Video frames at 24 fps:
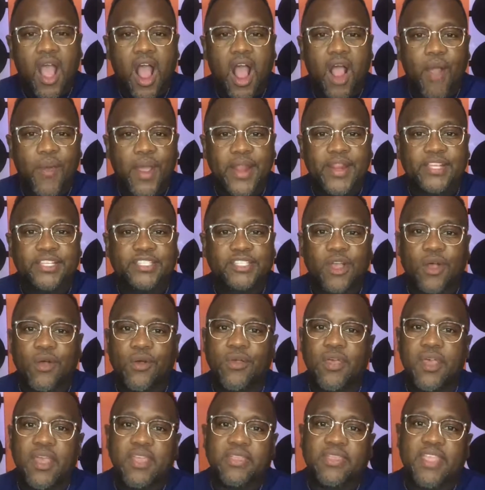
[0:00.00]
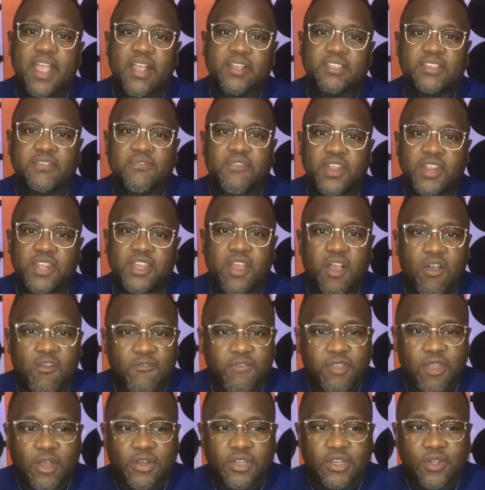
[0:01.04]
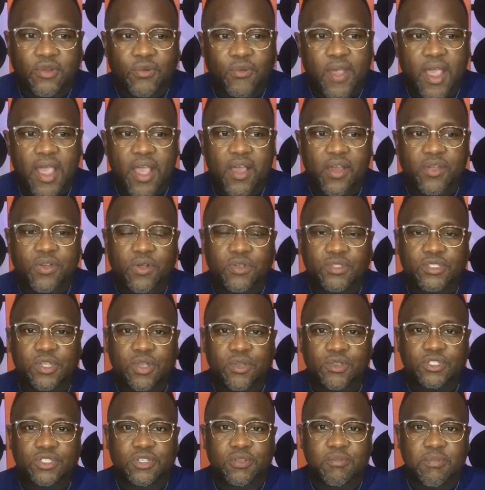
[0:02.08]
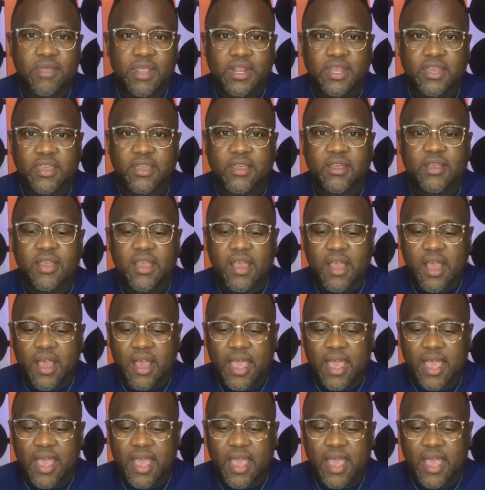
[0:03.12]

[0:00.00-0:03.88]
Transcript: Alrighty, so there's a video floating around on social media,